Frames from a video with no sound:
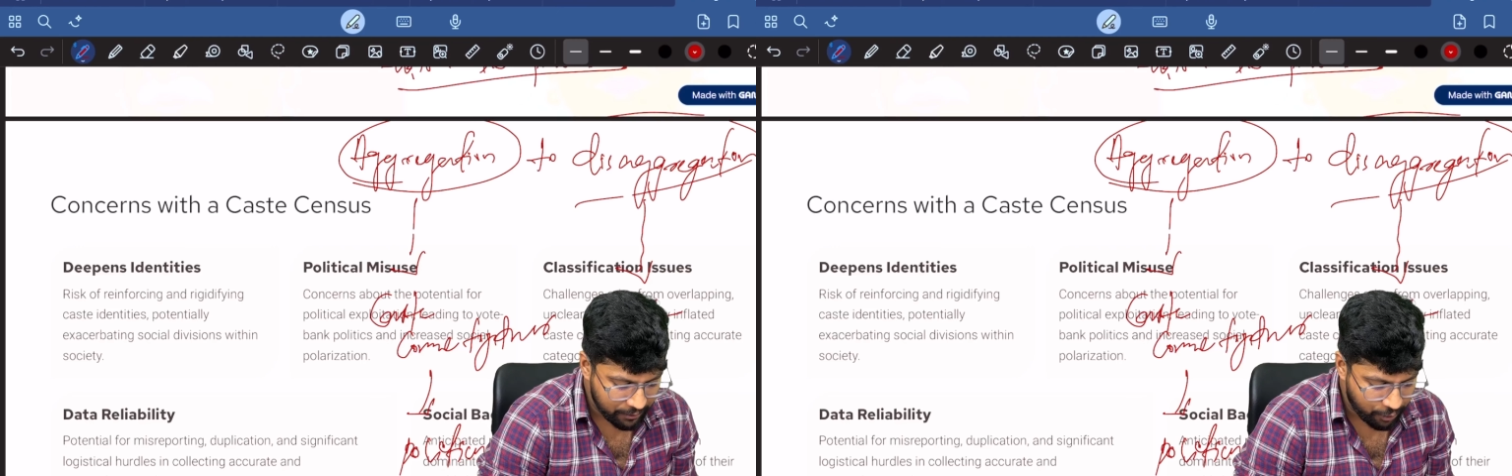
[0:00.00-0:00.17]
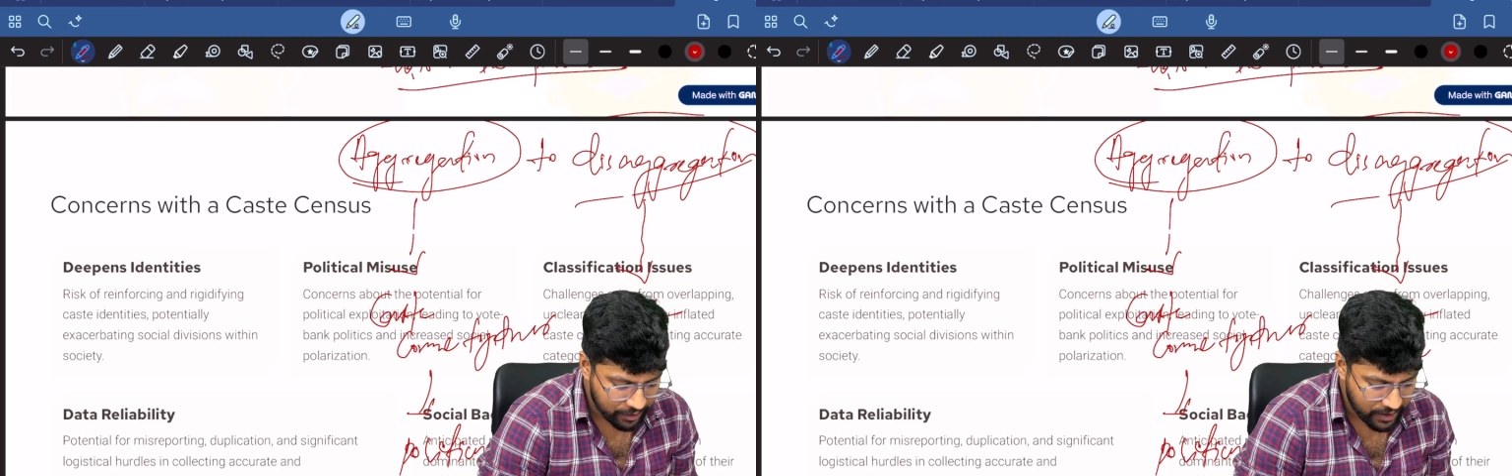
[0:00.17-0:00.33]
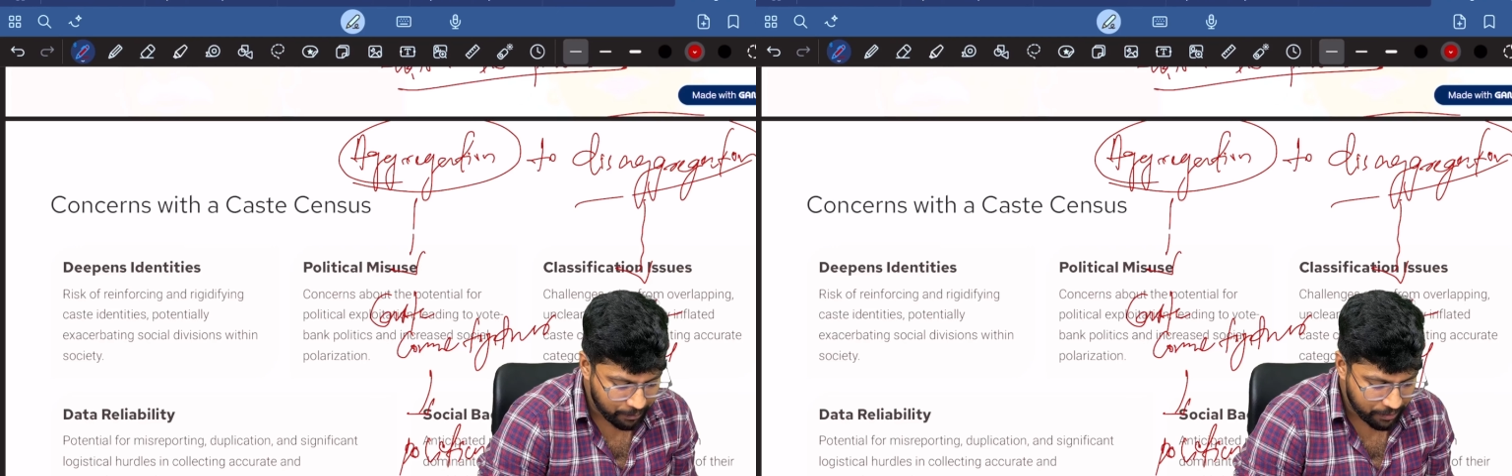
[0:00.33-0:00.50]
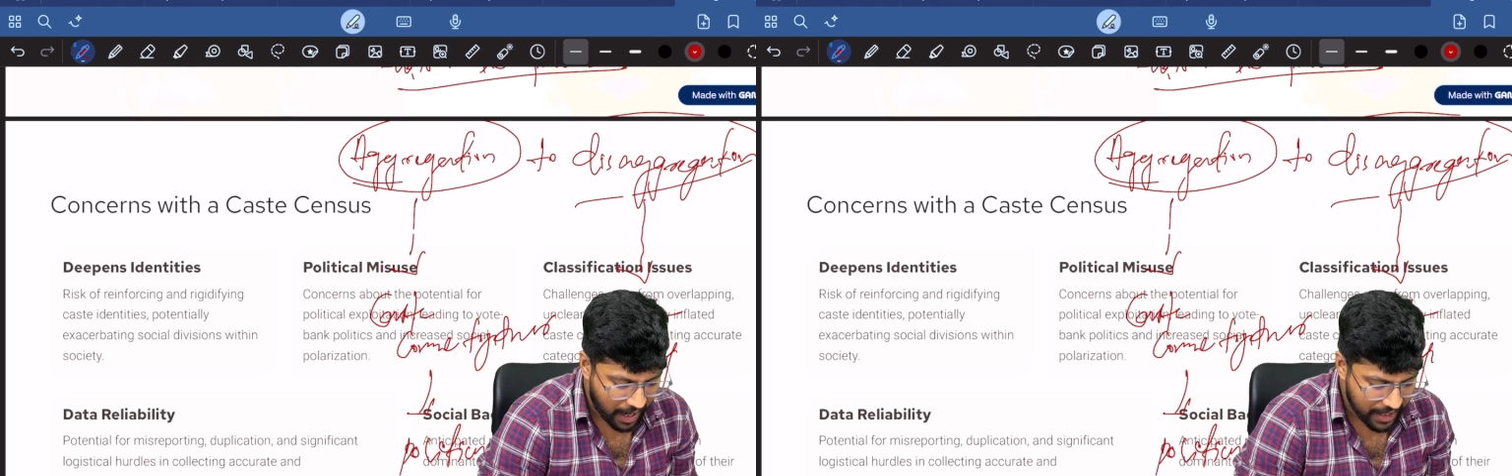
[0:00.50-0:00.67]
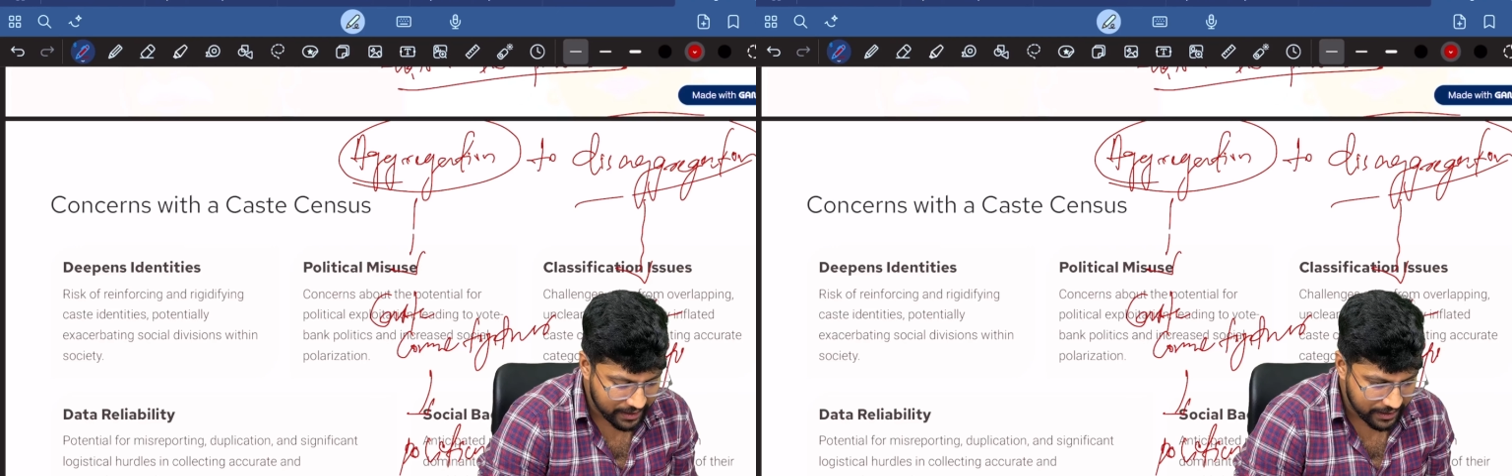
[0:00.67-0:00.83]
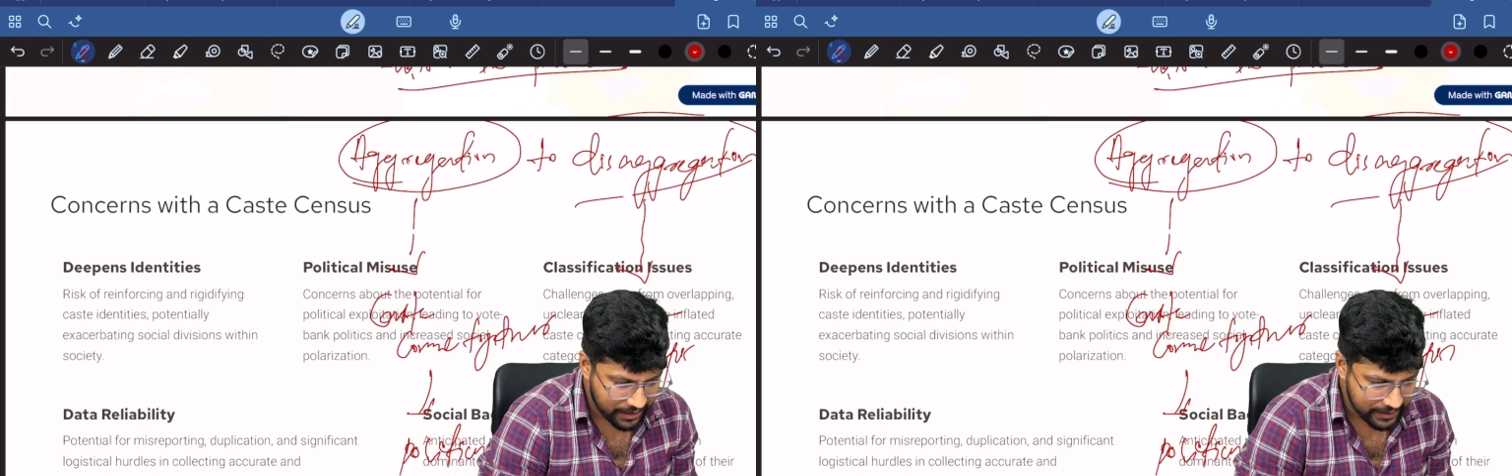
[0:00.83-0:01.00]
for
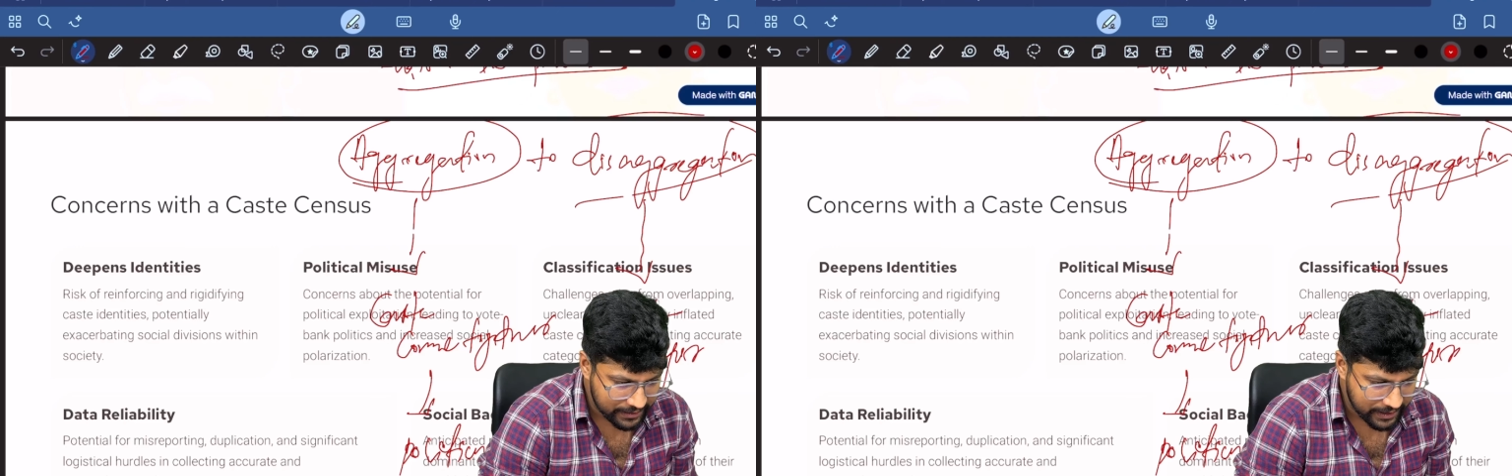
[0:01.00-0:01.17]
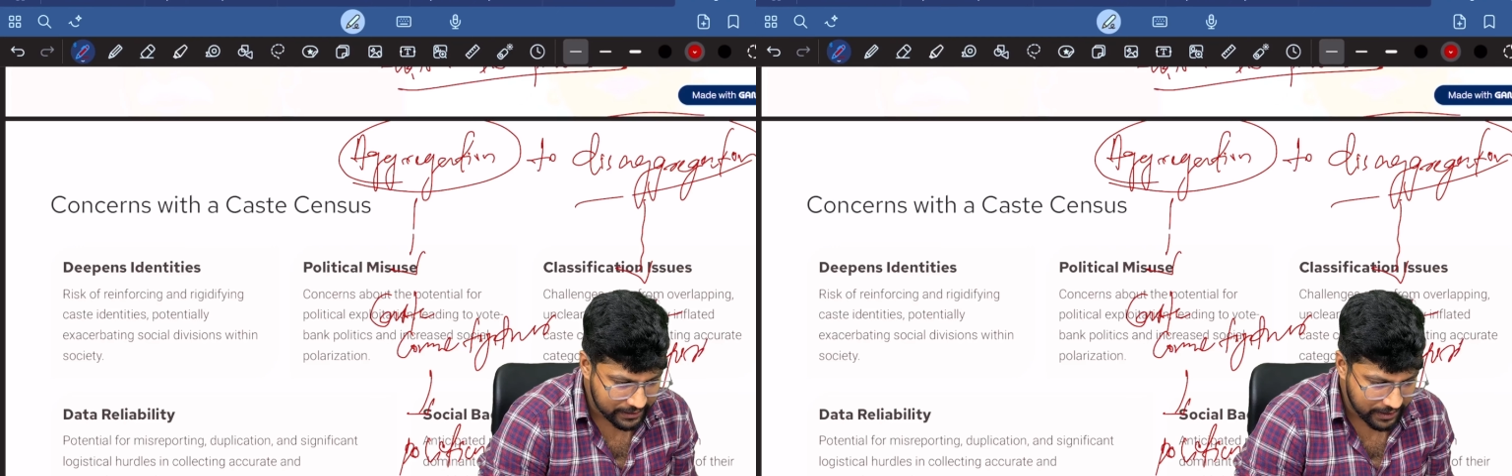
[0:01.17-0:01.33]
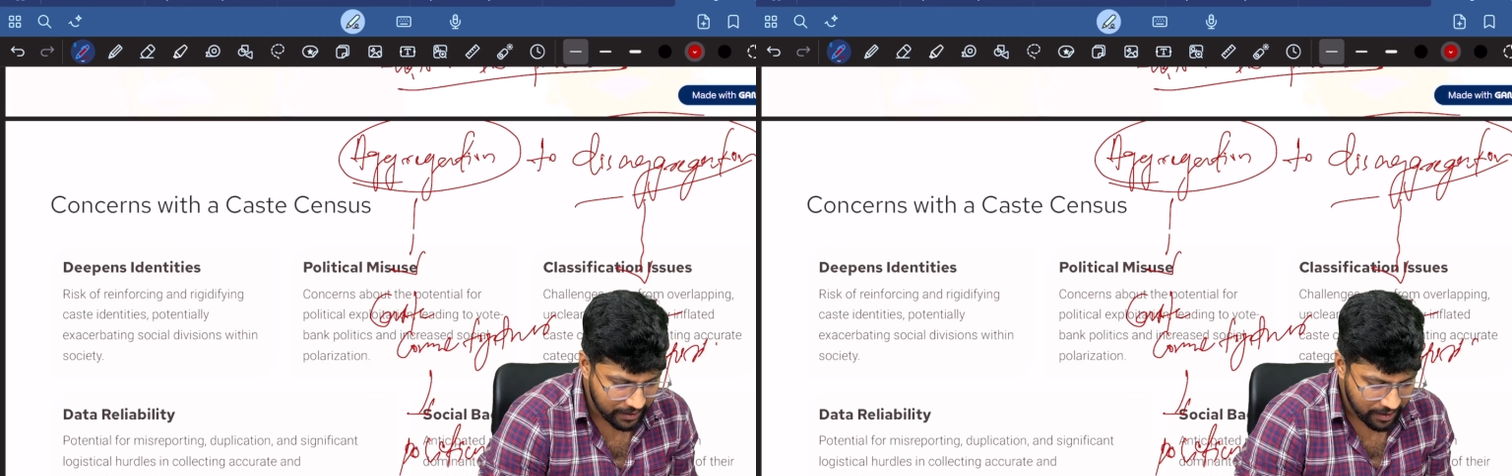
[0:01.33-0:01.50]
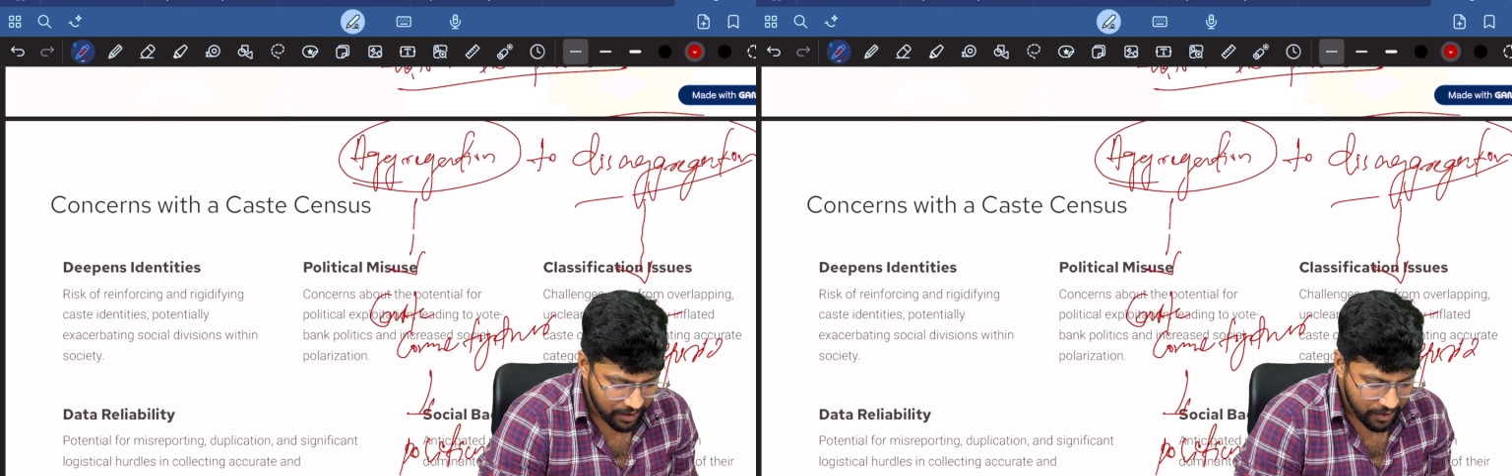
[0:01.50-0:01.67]
subcategorization